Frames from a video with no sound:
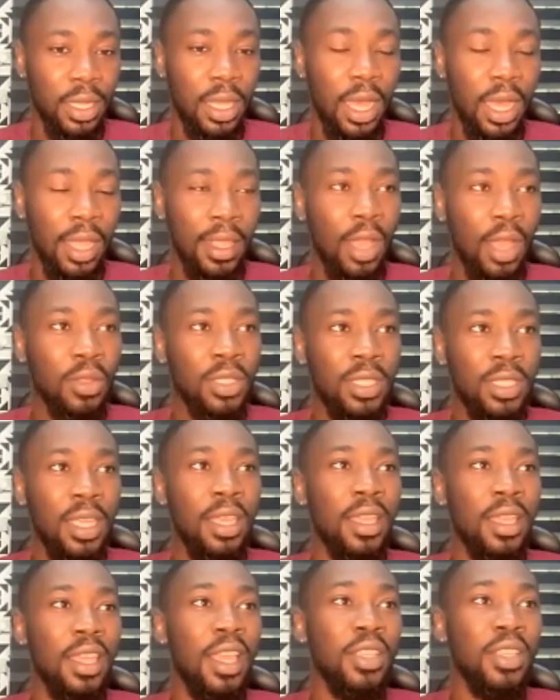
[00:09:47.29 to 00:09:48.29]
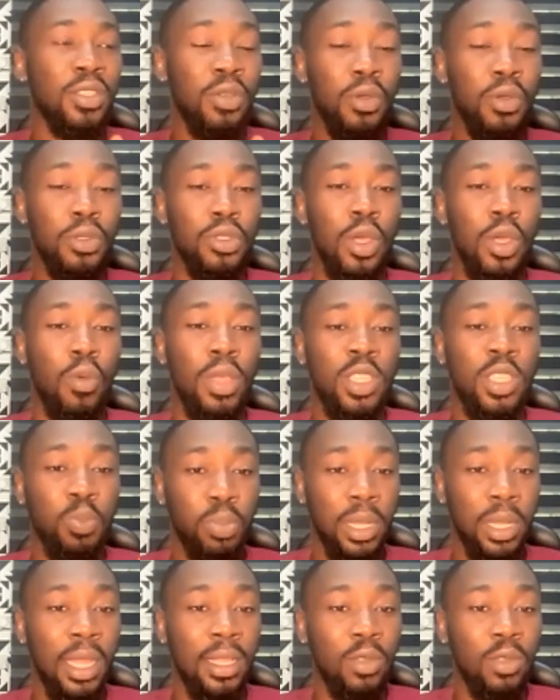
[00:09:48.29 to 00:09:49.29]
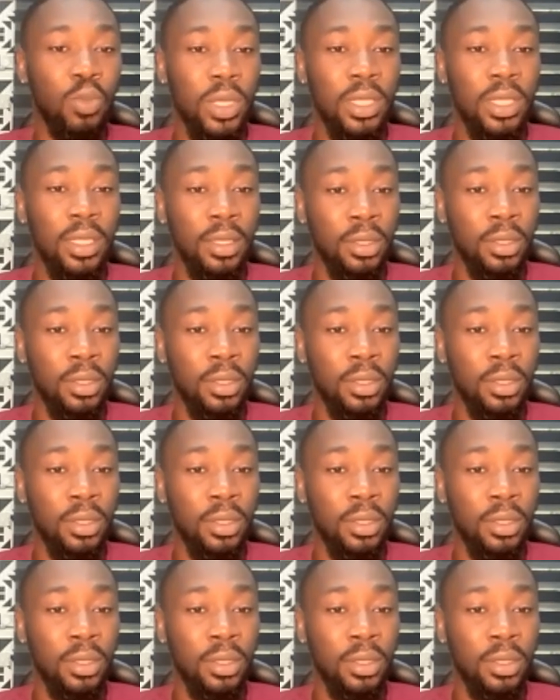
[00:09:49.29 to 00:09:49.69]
And I'll say it's good to always plan with